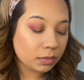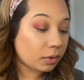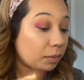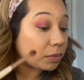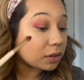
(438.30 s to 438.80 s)

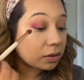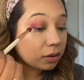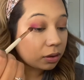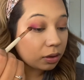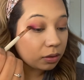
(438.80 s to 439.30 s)
And I'm
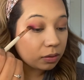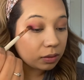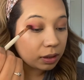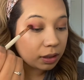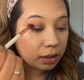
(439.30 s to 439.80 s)

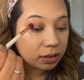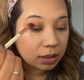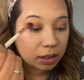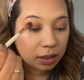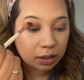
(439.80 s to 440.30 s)
slowly gonna
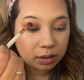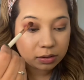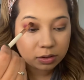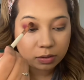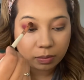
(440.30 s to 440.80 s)
take it
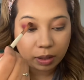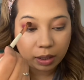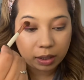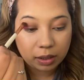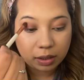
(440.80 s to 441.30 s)
into
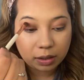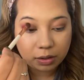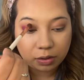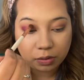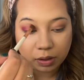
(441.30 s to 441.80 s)
my
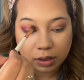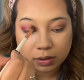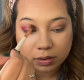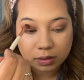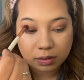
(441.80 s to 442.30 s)

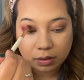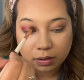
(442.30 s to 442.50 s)
crease.